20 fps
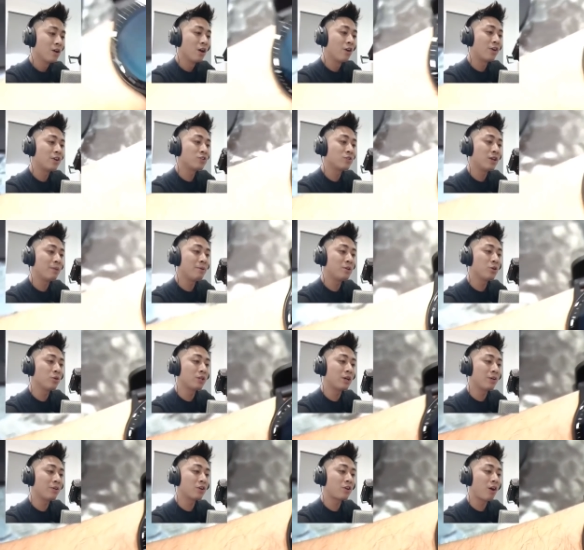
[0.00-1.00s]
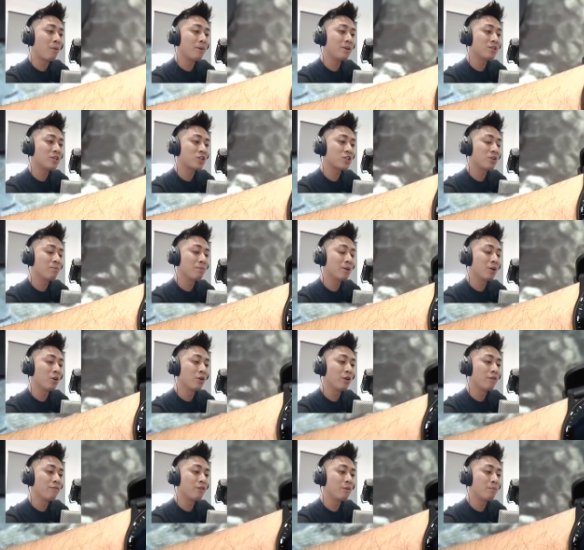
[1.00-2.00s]
so let me know down in the comment section below
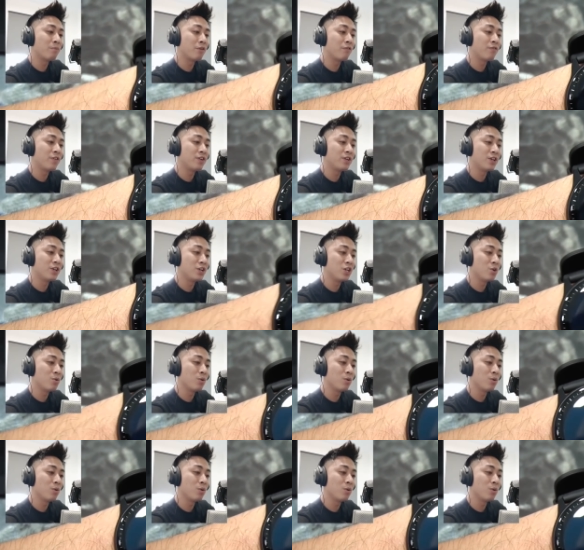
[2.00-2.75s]
if you prefer the new look